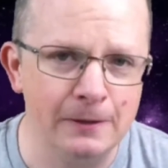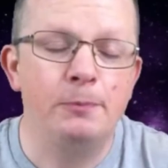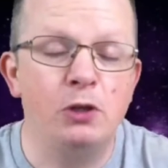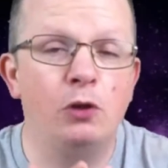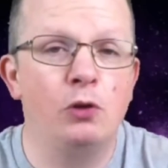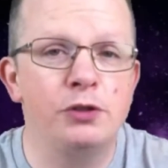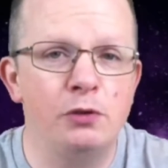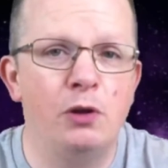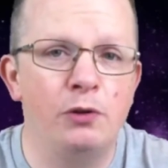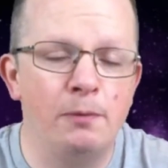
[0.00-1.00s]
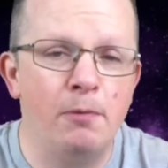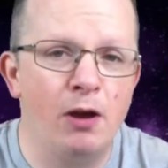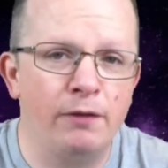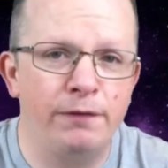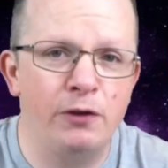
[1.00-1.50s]
You'll also know that
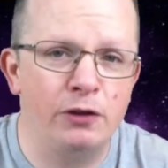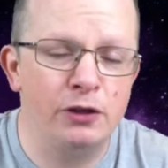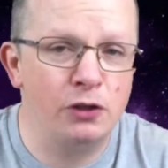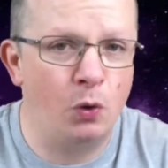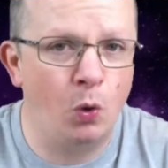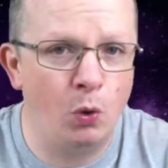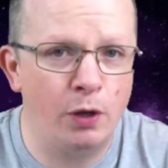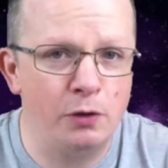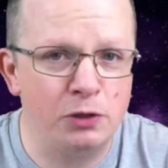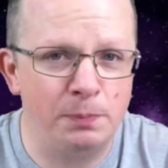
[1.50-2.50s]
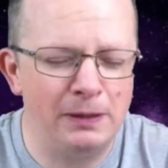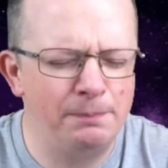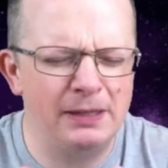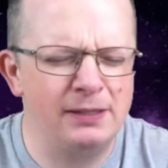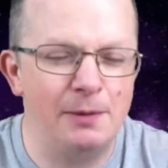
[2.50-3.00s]
Mark Fergus and Hawk Ostby,
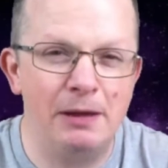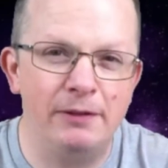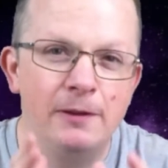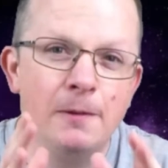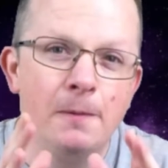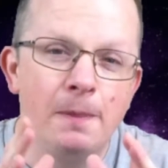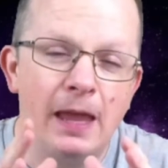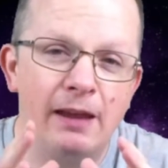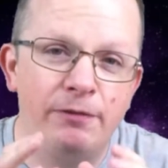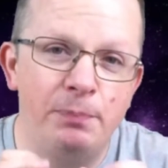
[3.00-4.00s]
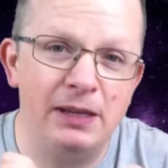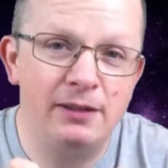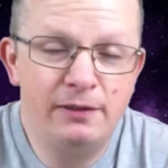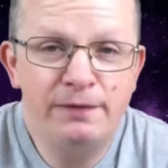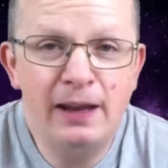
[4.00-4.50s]
best name ever, have been
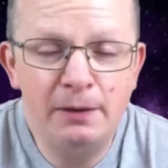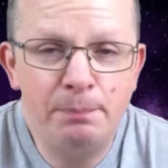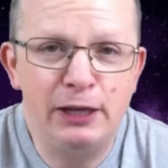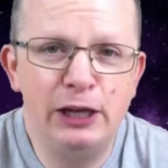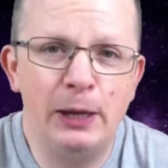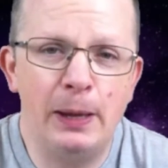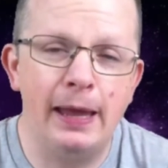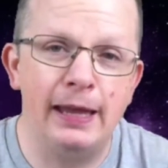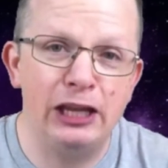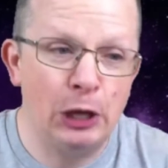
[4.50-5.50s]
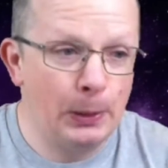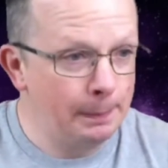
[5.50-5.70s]
developing a